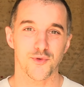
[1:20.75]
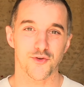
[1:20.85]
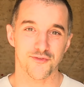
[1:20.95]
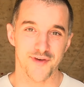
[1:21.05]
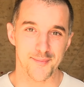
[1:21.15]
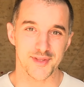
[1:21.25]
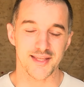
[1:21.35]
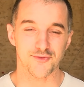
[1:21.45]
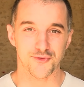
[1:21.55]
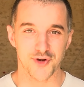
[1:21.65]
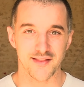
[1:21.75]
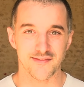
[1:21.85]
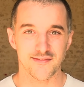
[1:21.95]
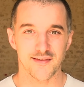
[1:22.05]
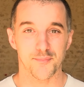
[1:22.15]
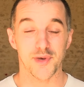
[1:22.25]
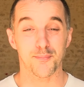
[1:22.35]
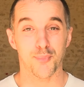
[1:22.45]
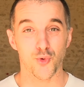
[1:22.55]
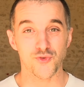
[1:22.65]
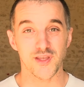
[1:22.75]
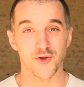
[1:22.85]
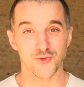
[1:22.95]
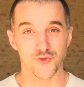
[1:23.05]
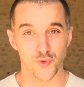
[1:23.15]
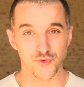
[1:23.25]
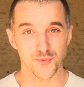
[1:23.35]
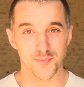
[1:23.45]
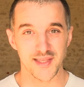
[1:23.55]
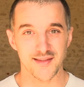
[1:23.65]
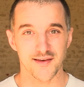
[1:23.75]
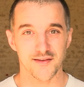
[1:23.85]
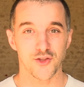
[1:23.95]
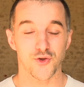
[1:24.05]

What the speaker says: your family and friends, and by posting on social media,